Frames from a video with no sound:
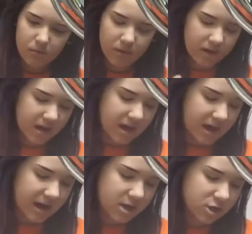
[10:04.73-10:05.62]
But
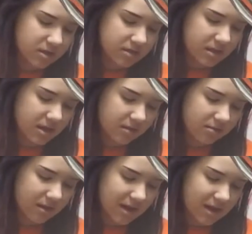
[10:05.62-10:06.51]
yeah, I just
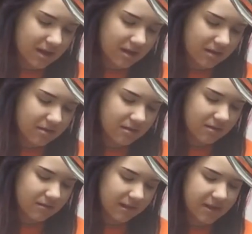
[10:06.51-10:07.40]
think that
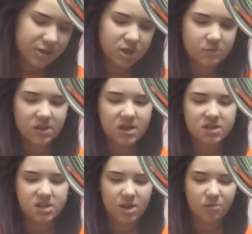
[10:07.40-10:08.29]
like just
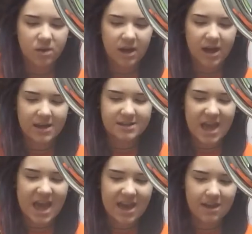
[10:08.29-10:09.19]
because someone has
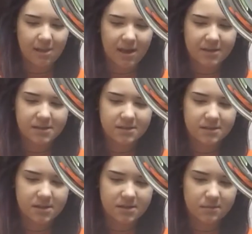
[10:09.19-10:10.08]
a
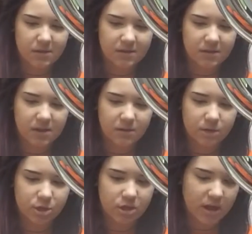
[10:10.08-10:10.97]
license doesn't mean that they
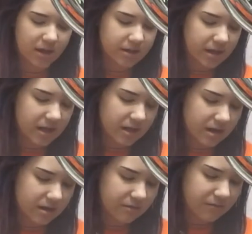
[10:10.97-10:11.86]
were trained
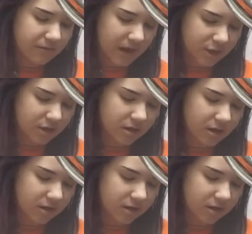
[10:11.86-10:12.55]
in fashion